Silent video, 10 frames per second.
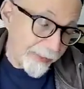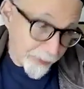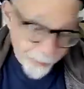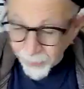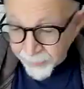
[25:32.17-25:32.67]

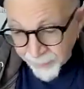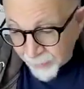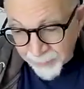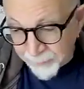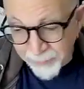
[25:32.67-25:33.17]
And the thought
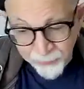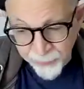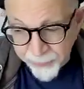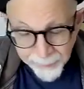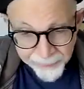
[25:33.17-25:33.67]
of that made me
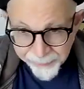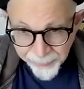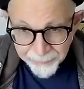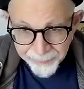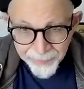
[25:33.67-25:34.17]
sick to my
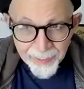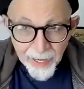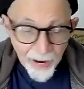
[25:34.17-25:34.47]
stomach.